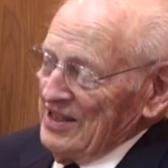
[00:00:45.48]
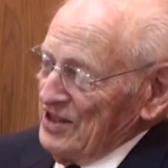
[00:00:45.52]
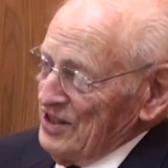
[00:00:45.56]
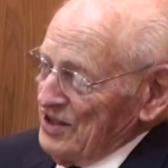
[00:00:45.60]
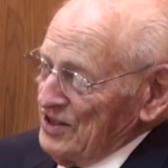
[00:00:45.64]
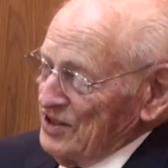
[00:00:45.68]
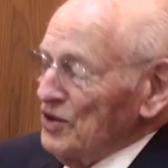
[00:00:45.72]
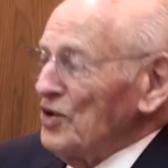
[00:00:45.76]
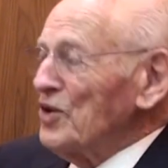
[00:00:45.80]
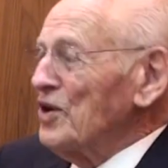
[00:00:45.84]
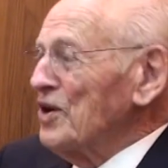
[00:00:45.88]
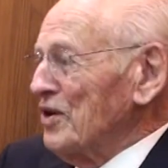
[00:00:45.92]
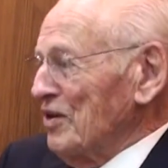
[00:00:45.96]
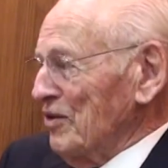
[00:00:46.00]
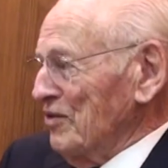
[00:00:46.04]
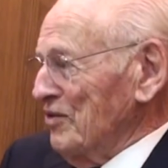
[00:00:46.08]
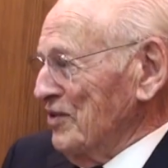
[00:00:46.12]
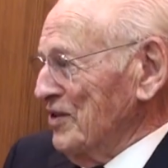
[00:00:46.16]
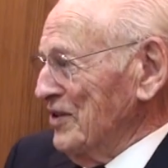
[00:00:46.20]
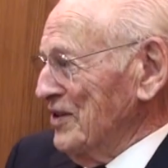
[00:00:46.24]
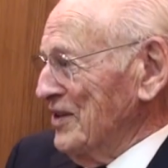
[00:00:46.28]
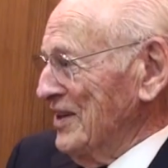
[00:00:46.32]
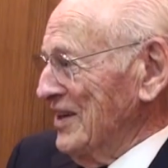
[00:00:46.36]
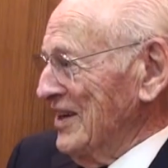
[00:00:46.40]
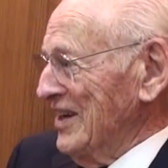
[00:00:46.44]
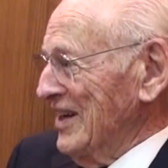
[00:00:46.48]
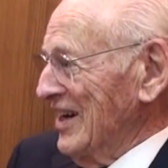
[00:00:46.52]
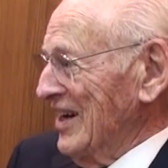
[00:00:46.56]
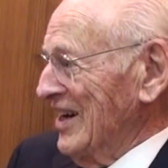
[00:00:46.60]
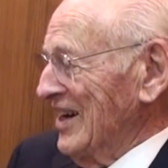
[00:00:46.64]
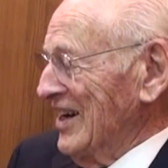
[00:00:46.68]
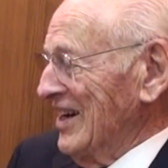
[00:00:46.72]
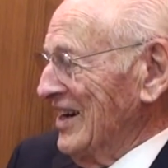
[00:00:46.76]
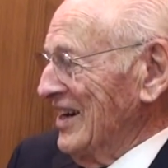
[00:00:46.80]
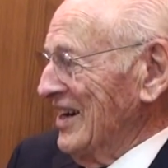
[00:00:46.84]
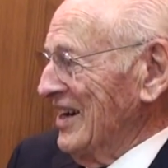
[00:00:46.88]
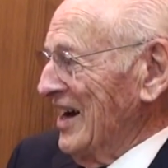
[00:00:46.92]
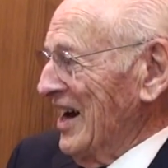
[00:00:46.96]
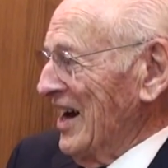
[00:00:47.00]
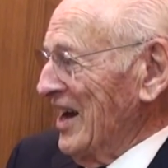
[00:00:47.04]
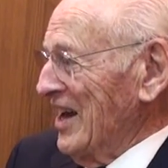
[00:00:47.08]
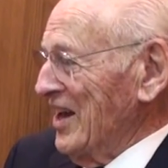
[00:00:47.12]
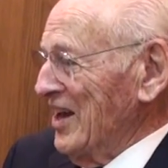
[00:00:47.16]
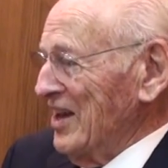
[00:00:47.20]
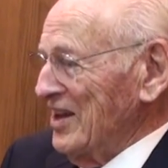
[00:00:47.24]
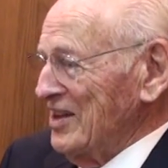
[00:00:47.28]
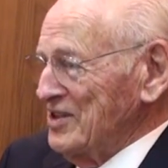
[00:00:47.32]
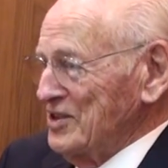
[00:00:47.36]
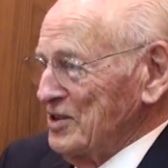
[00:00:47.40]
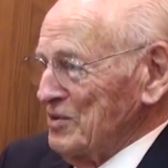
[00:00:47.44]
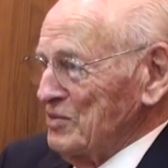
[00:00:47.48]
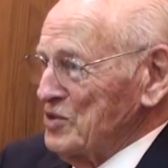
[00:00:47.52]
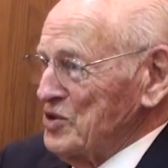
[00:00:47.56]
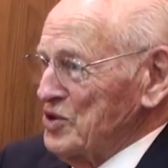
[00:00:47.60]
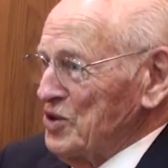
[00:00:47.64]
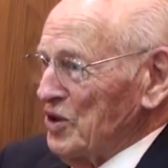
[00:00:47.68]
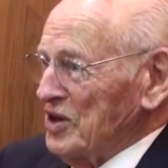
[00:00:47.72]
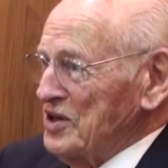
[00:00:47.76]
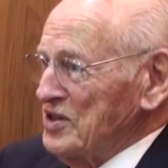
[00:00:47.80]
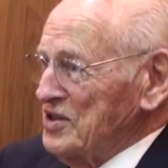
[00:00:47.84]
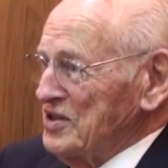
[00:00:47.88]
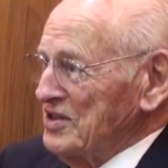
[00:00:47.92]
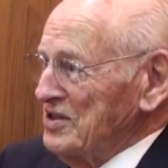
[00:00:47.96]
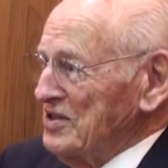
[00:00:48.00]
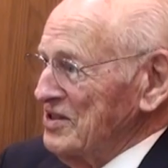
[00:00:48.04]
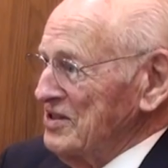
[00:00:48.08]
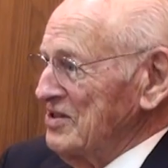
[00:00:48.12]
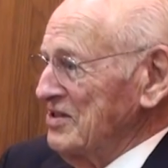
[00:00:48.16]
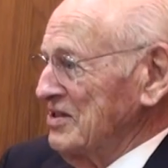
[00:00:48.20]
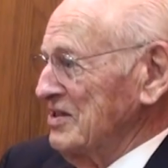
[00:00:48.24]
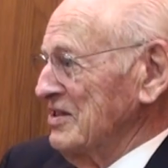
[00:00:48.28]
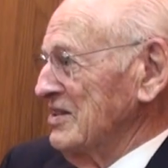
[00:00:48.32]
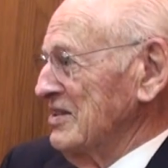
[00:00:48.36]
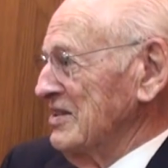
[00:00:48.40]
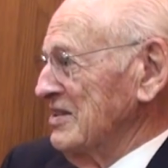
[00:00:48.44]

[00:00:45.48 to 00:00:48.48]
Sort of. I had some choices.